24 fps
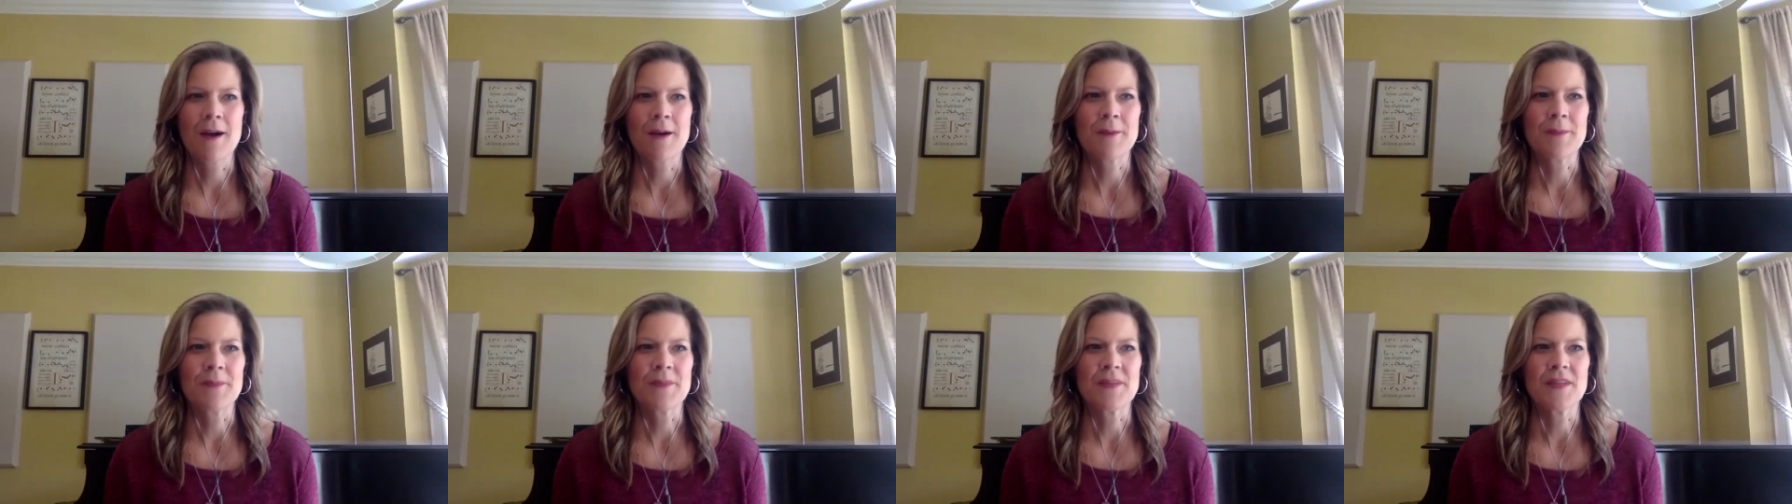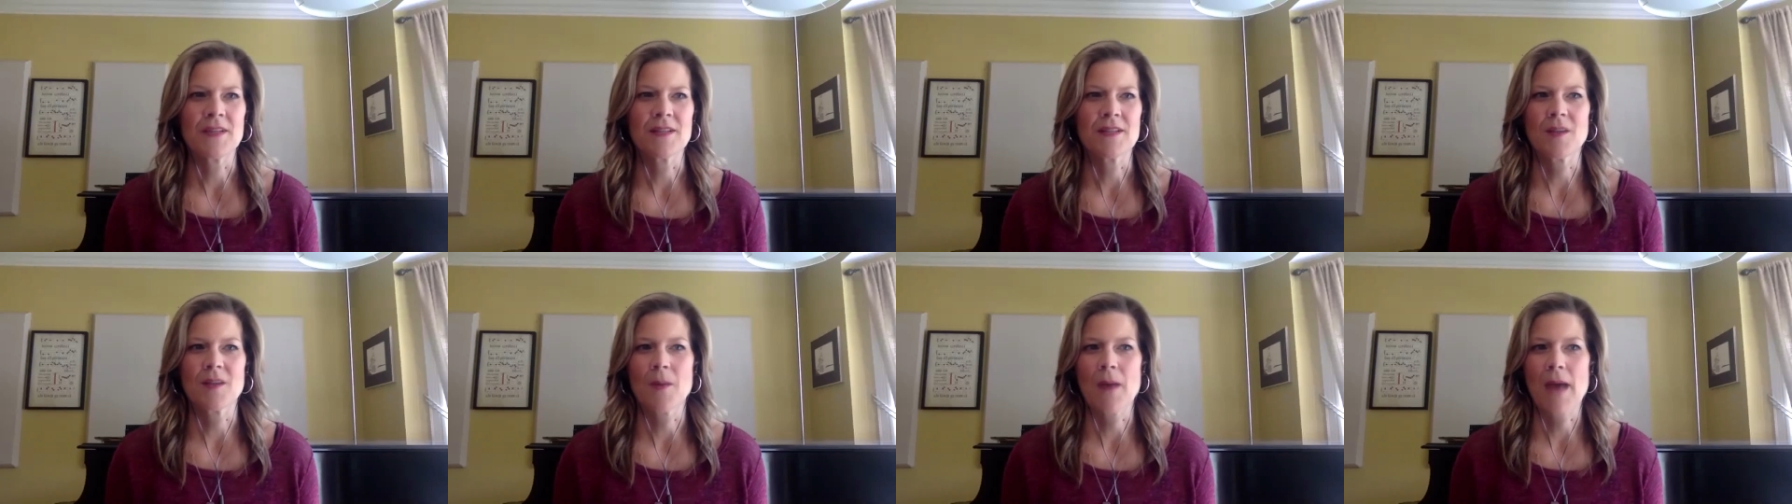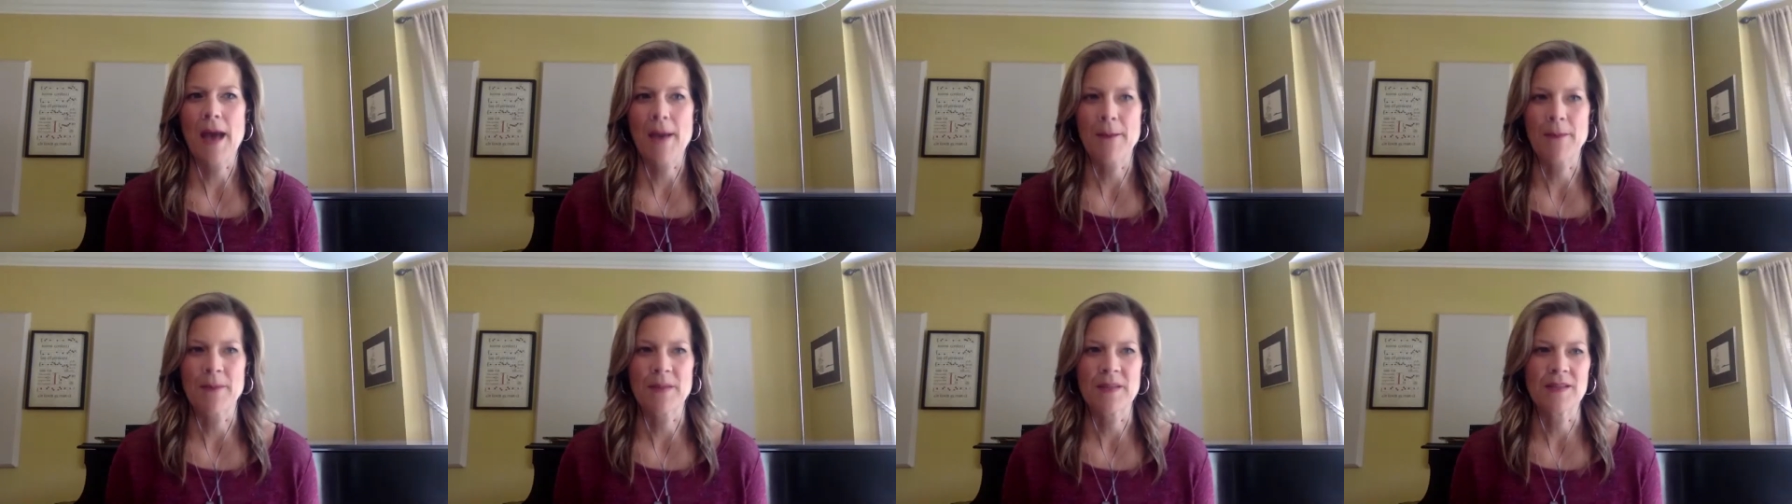It so
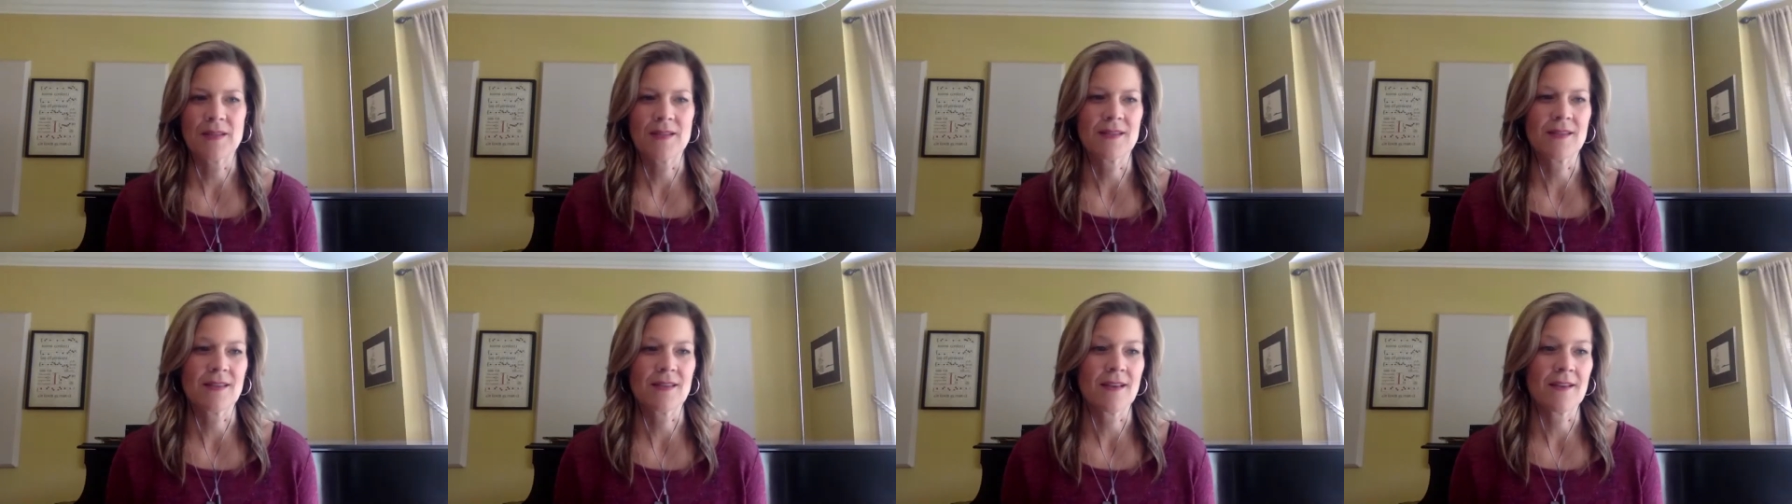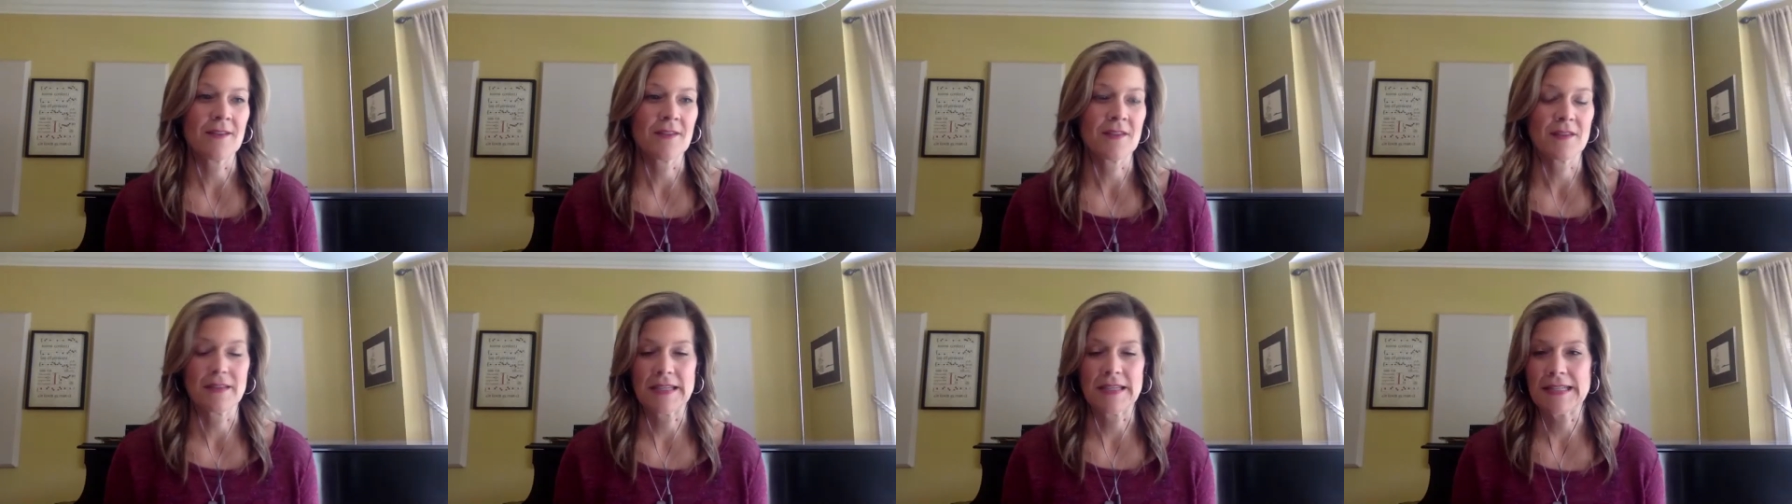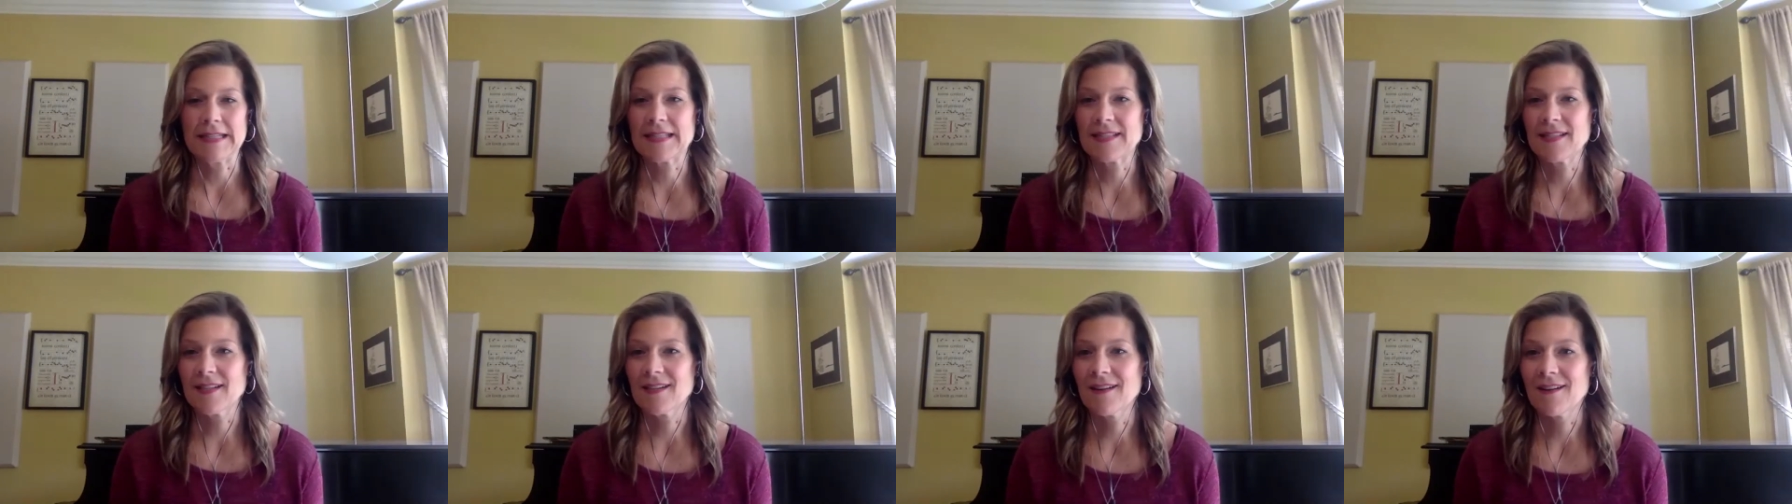happens that the
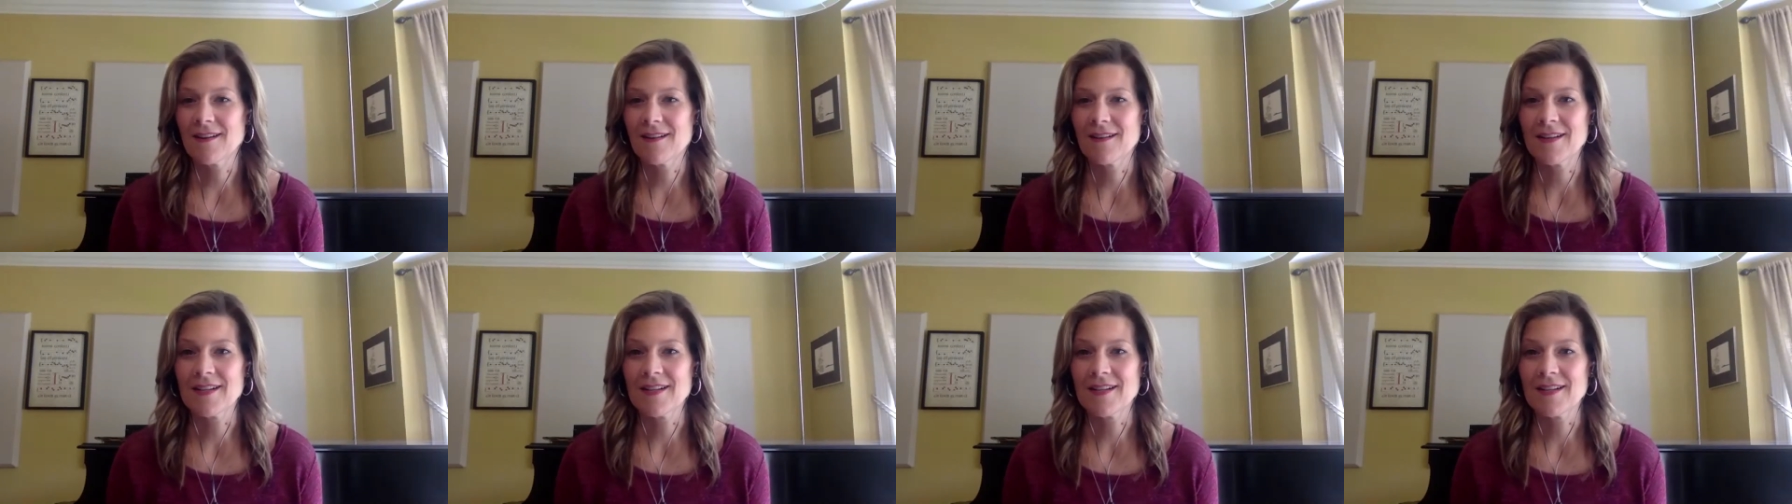lead singer